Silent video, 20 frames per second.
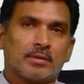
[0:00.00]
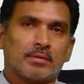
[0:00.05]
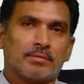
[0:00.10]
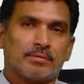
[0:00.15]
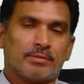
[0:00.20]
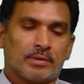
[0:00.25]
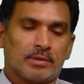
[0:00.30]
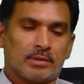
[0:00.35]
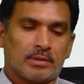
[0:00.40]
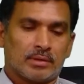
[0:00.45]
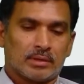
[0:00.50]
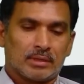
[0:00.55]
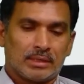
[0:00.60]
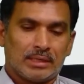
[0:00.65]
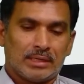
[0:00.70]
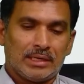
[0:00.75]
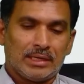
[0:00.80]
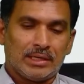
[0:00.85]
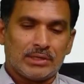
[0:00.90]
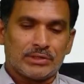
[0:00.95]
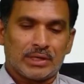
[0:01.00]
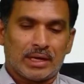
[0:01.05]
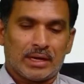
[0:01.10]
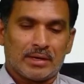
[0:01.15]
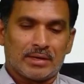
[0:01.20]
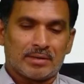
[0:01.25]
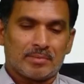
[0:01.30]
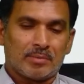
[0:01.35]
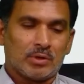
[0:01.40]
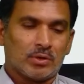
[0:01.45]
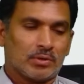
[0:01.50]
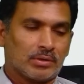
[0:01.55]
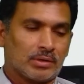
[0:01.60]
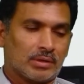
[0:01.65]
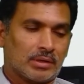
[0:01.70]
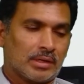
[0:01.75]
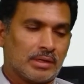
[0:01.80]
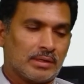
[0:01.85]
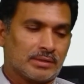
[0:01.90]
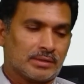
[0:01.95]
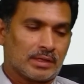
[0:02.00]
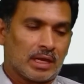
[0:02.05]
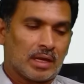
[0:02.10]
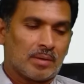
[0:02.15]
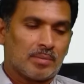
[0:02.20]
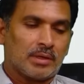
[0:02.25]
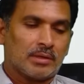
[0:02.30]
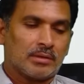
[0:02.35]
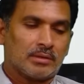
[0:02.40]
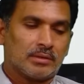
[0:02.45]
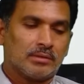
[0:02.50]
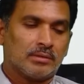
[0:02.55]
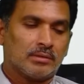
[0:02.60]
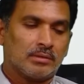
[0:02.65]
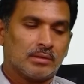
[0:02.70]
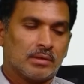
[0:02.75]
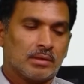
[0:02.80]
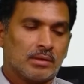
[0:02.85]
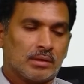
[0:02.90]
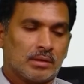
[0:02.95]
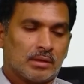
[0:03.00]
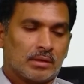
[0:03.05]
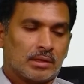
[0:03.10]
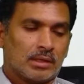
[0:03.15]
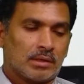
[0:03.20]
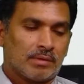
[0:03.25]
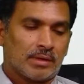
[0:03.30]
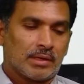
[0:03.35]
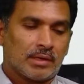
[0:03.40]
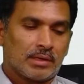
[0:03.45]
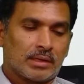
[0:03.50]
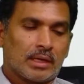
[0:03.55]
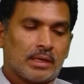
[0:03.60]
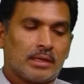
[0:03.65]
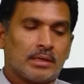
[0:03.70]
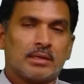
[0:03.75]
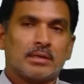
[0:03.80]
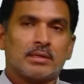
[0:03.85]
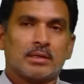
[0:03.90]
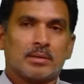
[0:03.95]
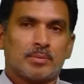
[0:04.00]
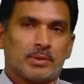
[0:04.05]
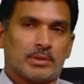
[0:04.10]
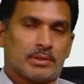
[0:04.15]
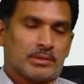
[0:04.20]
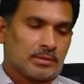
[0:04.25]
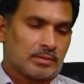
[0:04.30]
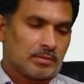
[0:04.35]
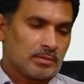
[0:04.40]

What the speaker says: for each attribute describing the given training tuples.